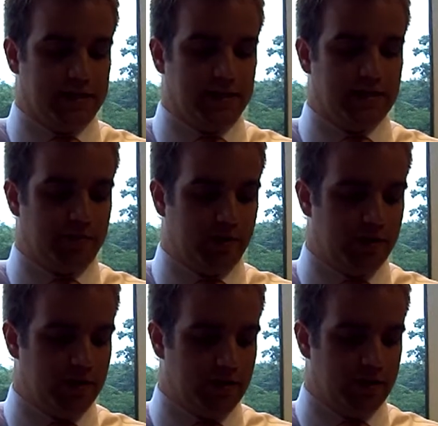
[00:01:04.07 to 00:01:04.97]
a separate
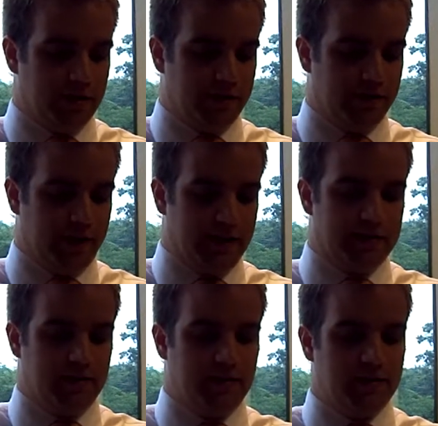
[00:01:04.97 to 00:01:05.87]
device
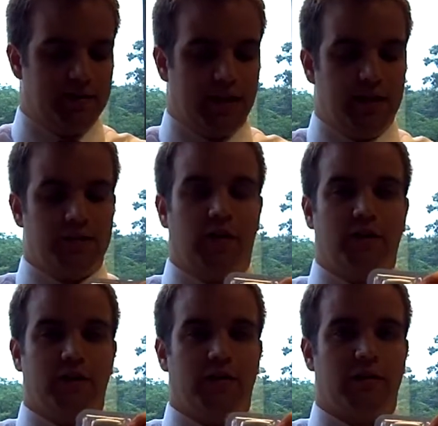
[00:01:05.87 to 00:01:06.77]
that stays
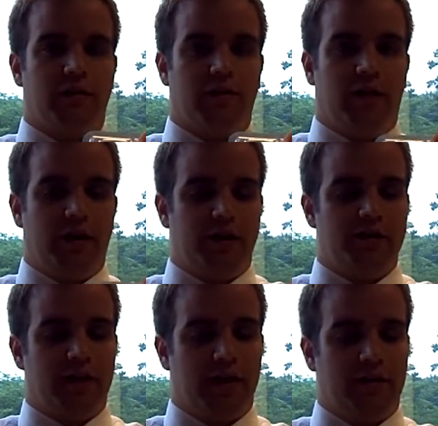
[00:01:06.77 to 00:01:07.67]
on your
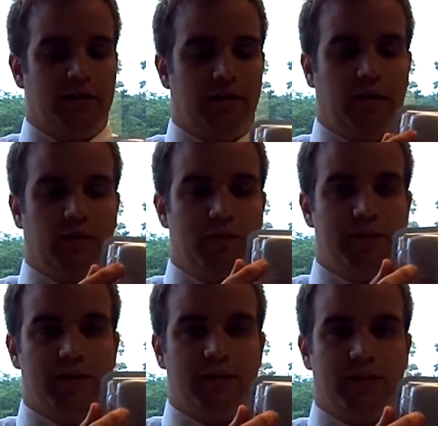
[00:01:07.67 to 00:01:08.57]
skin, which
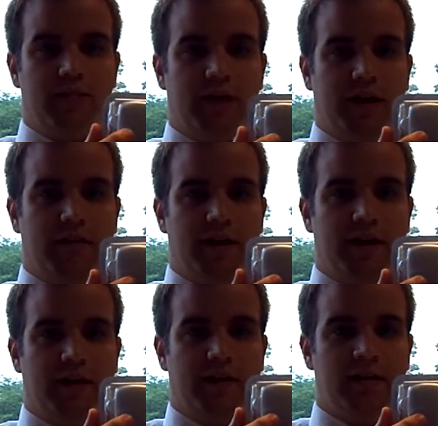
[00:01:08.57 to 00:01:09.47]
this is the pod right
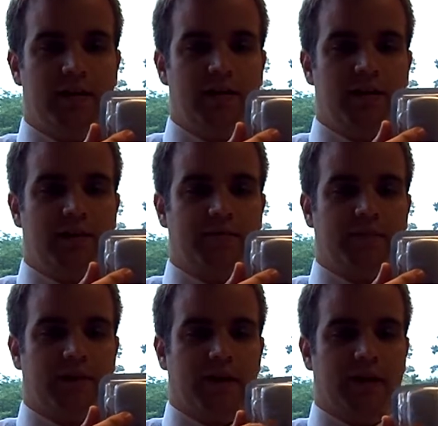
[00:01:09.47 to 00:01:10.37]
here.
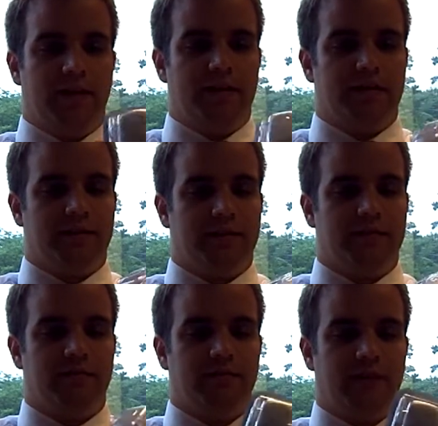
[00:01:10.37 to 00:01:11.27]
This
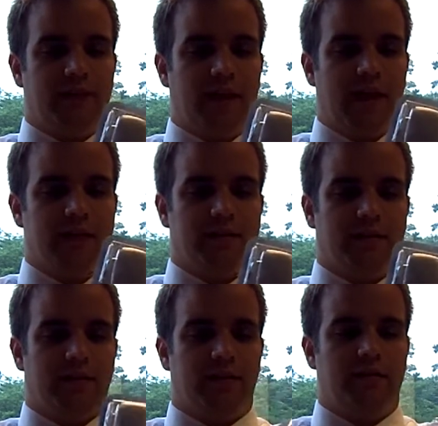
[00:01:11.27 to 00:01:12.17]
is the
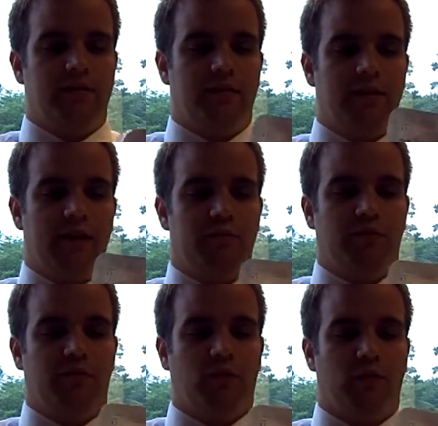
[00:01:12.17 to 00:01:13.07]
casing that you get
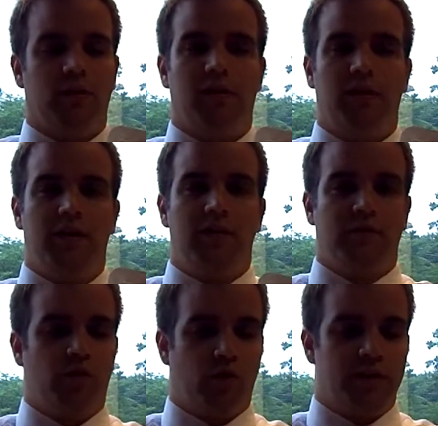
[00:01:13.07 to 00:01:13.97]
before
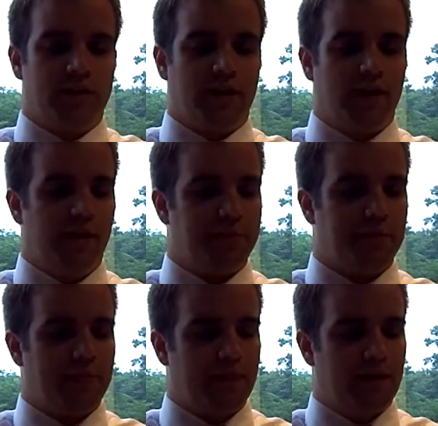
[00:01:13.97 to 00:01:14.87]
you set it up.
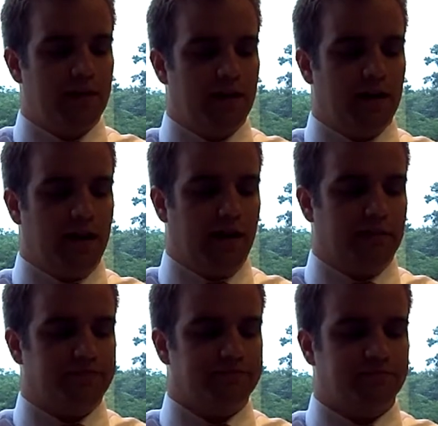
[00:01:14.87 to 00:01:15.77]

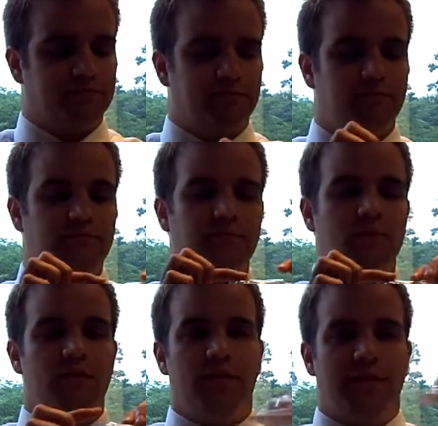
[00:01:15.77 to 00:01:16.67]
You
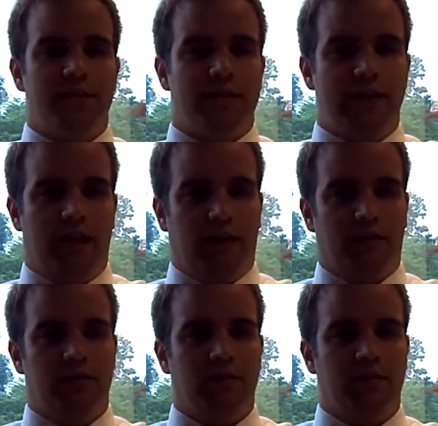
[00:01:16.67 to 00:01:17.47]
can see how